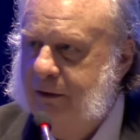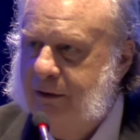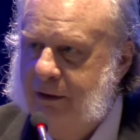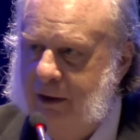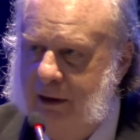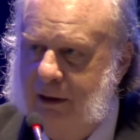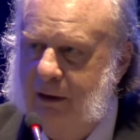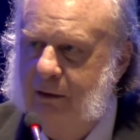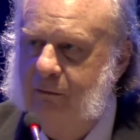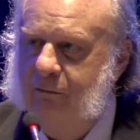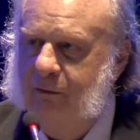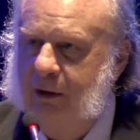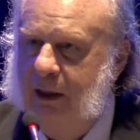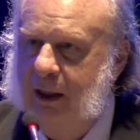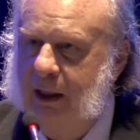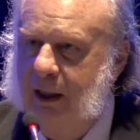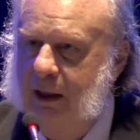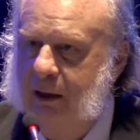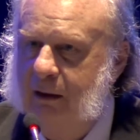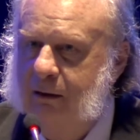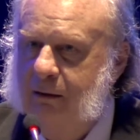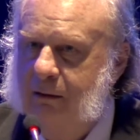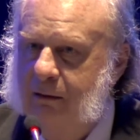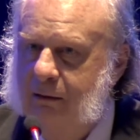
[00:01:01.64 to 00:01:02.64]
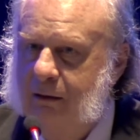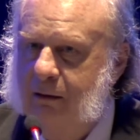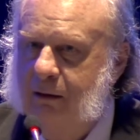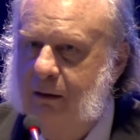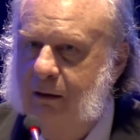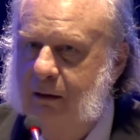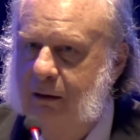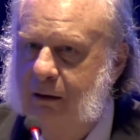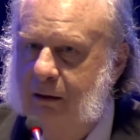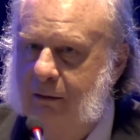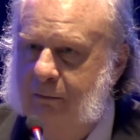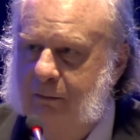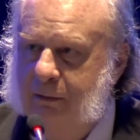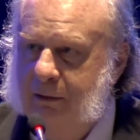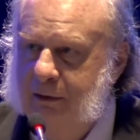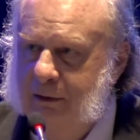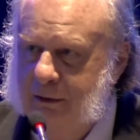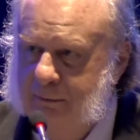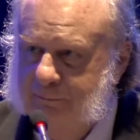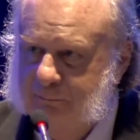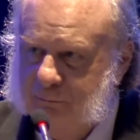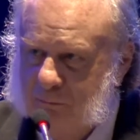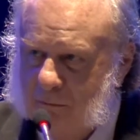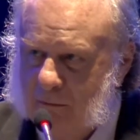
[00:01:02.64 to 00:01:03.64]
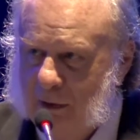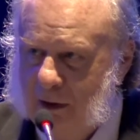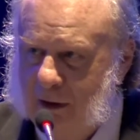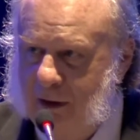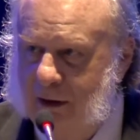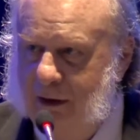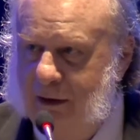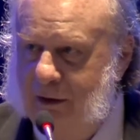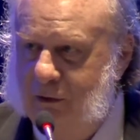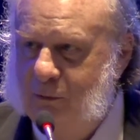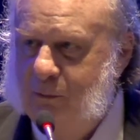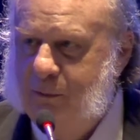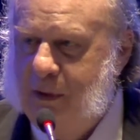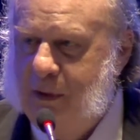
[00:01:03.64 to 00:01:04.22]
think of that in his